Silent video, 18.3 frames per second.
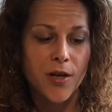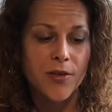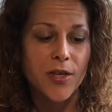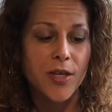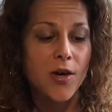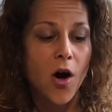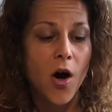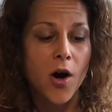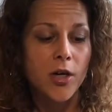
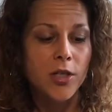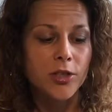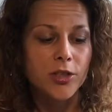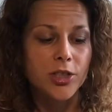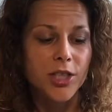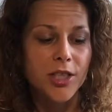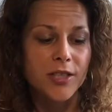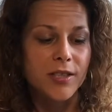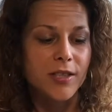The
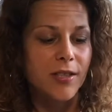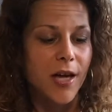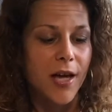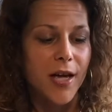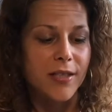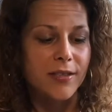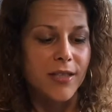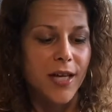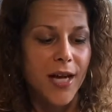arch is
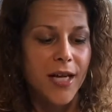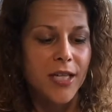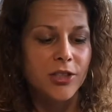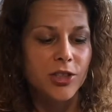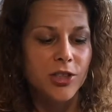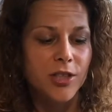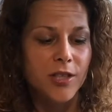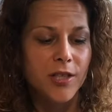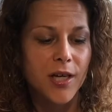as
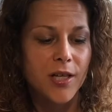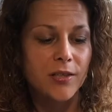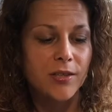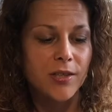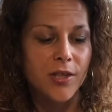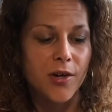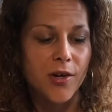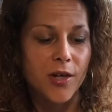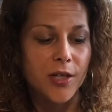ancient as
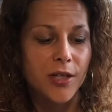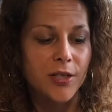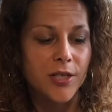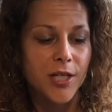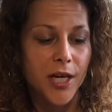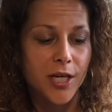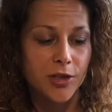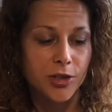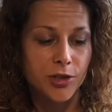the
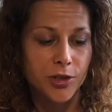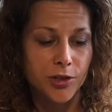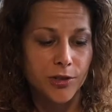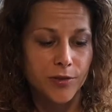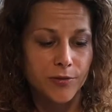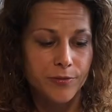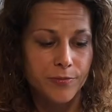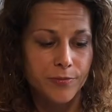architecture